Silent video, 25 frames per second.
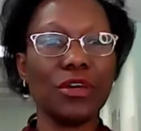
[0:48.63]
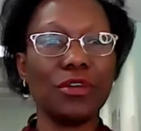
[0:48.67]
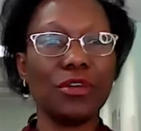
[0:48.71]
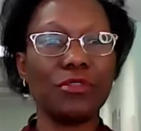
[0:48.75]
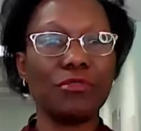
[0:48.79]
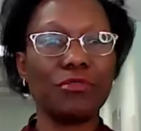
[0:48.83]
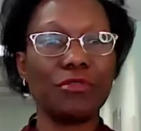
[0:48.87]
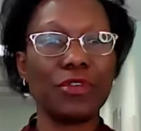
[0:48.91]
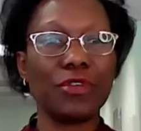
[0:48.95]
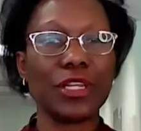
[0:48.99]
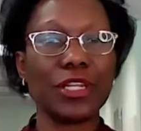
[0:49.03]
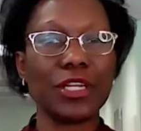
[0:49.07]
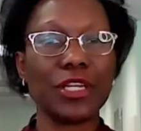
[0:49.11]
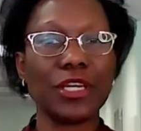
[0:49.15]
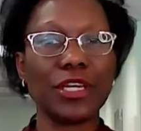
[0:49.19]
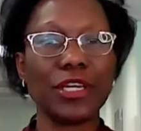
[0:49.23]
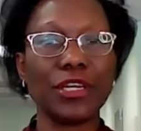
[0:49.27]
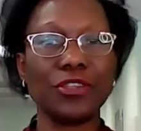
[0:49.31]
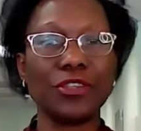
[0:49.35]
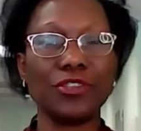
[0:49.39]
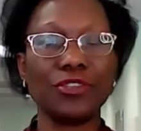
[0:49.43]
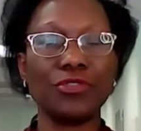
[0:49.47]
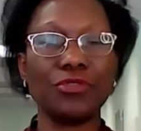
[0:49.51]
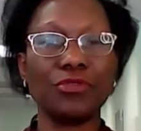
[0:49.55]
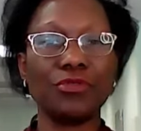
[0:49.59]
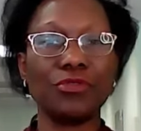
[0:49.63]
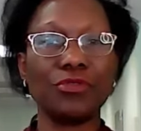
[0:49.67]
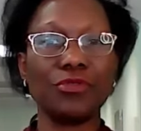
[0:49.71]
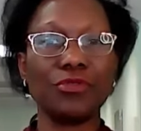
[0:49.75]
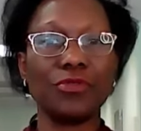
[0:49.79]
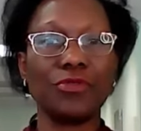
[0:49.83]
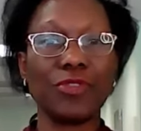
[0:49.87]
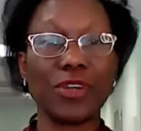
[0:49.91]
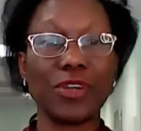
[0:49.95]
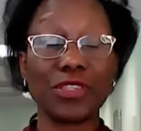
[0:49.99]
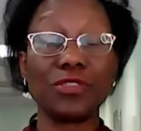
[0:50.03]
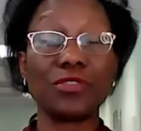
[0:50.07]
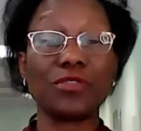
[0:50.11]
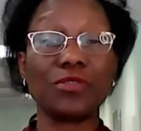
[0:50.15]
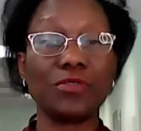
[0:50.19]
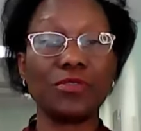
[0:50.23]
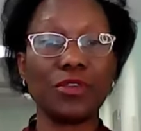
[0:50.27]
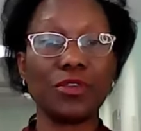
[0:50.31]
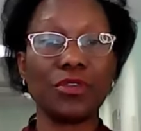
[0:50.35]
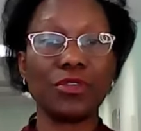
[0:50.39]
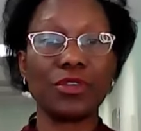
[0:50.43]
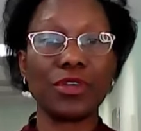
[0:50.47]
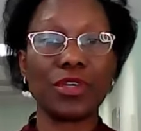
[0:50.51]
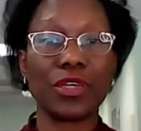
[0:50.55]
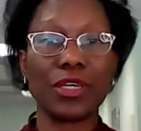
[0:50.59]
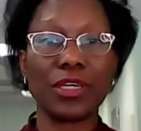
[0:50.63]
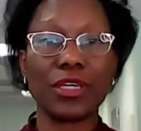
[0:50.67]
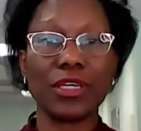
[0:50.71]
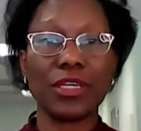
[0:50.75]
really to, first of all,